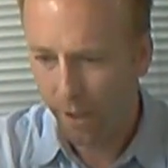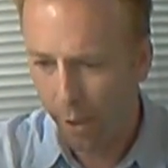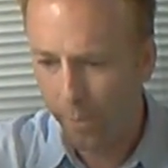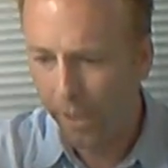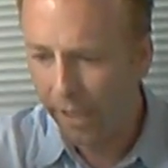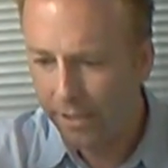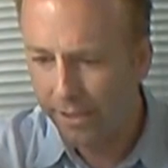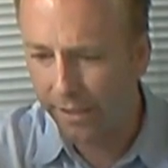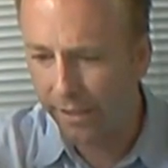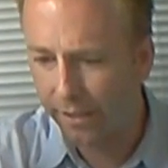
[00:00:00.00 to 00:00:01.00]
a
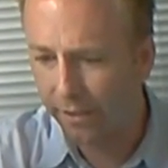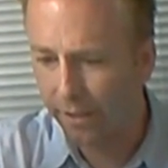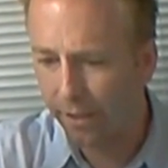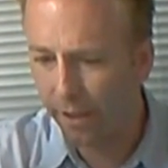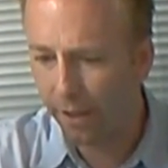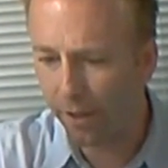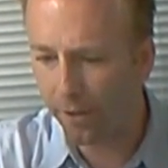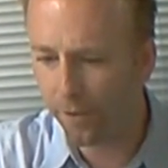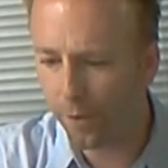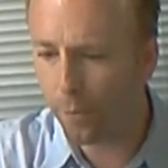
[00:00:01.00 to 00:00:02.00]
painting.
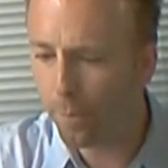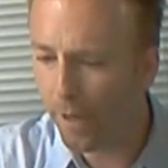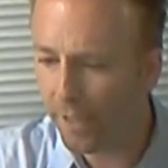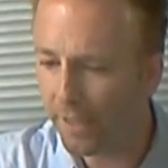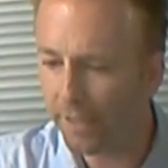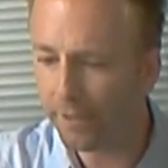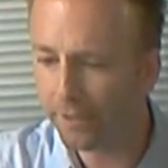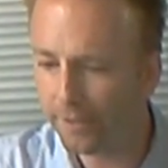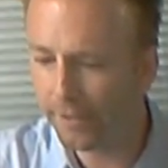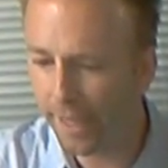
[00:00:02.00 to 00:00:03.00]
The money
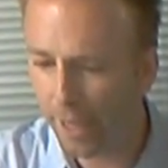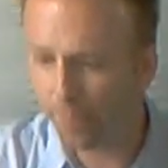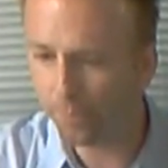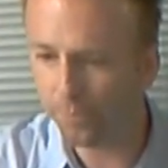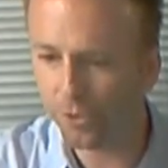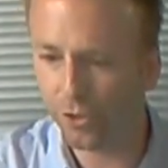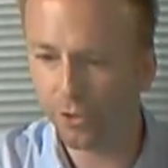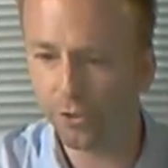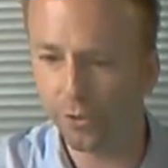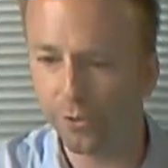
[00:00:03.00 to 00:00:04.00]
came to
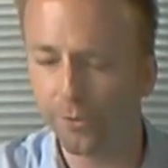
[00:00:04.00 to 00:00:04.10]
you.